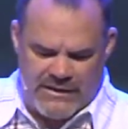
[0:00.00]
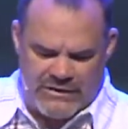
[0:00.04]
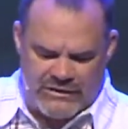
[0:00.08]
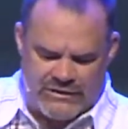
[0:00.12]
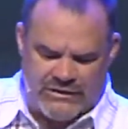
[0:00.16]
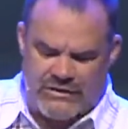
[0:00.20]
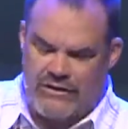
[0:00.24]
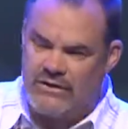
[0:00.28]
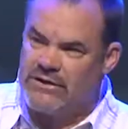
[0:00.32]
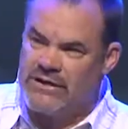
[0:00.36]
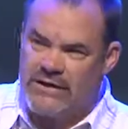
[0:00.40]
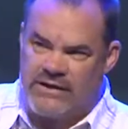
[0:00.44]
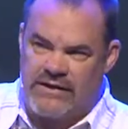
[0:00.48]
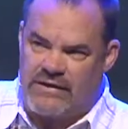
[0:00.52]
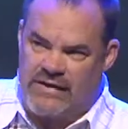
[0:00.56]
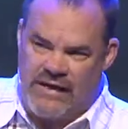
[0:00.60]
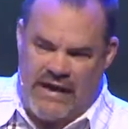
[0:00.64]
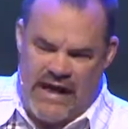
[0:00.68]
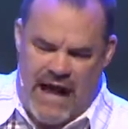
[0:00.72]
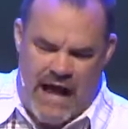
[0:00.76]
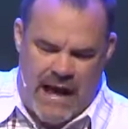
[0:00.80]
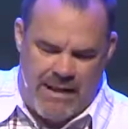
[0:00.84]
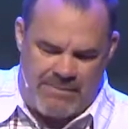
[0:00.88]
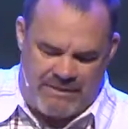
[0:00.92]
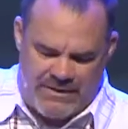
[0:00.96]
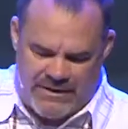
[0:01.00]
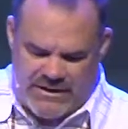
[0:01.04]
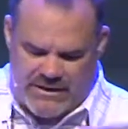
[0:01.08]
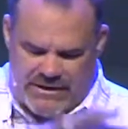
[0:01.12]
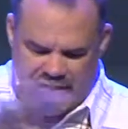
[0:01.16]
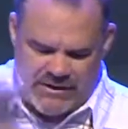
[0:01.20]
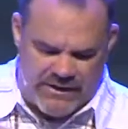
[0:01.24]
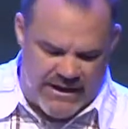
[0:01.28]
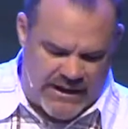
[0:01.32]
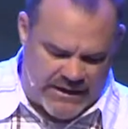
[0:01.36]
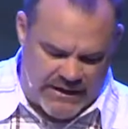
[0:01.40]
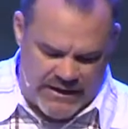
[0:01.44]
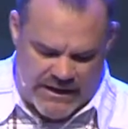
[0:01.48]
And certainly they happen
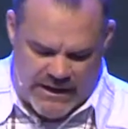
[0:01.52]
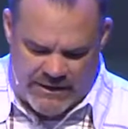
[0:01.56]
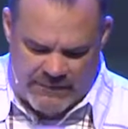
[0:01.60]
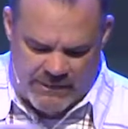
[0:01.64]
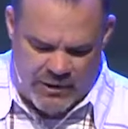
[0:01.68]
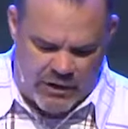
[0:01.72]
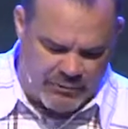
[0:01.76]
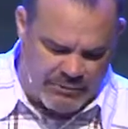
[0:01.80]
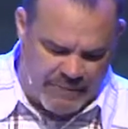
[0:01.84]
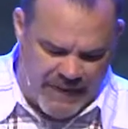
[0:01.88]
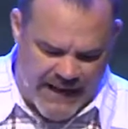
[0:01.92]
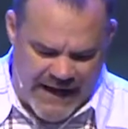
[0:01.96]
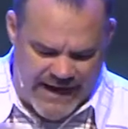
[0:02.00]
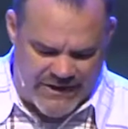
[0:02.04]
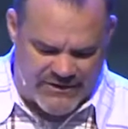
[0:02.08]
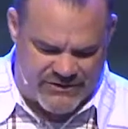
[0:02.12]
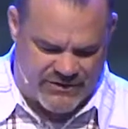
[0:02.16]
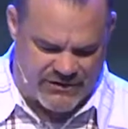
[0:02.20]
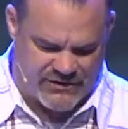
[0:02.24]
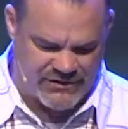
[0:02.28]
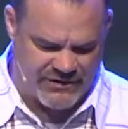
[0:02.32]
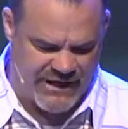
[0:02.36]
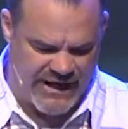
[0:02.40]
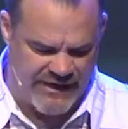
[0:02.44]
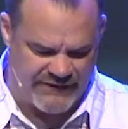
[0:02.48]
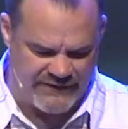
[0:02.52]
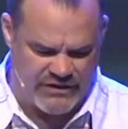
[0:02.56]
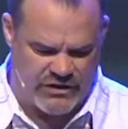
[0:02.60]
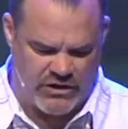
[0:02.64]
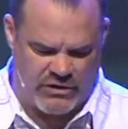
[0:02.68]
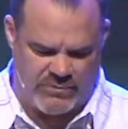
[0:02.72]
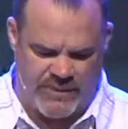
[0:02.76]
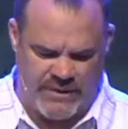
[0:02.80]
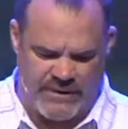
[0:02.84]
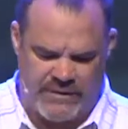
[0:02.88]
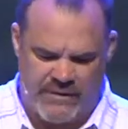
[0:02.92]
in, in, in, your pastor's life too,